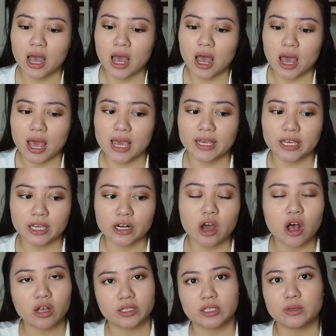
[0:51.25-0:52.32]
it can
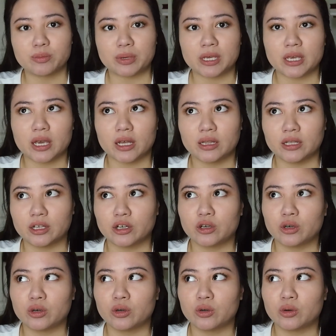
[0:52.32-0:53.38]
also be a
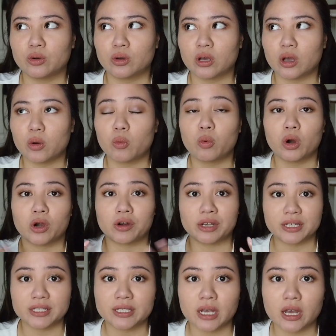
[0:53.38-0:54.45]
little
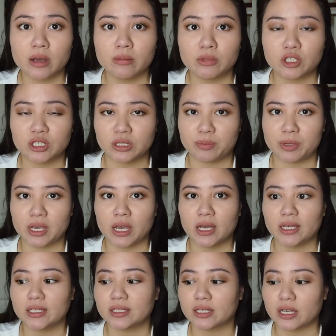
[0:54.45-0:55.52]
worrisome, just
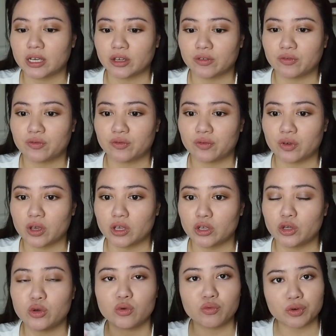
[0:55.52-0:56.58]
because if
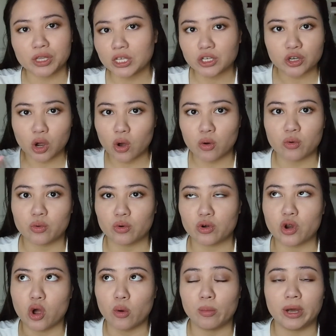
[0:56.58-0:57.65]
you really don't
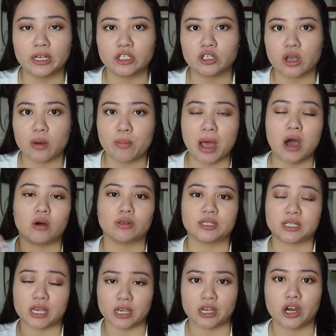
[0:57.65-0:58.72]
know much about
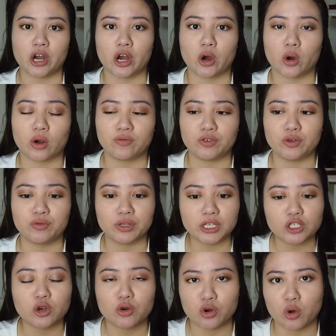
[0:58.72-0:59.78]
skincare, or if you really
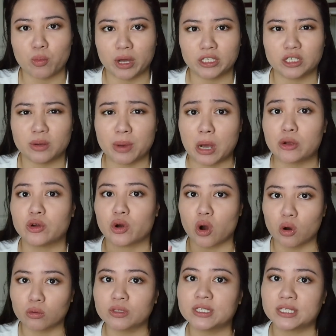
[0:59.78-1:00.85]
don't know much about your
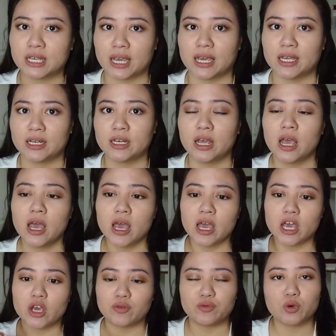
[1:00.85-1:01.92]
own skin,
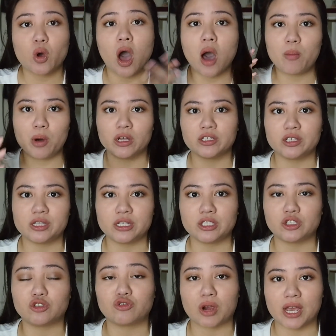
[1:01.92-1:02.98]
if you hop onto
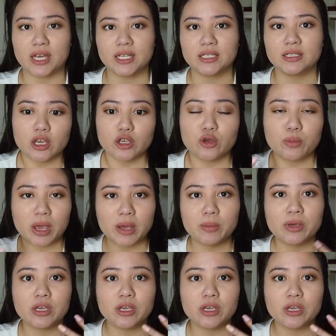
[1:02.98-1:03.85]
these trends, you may be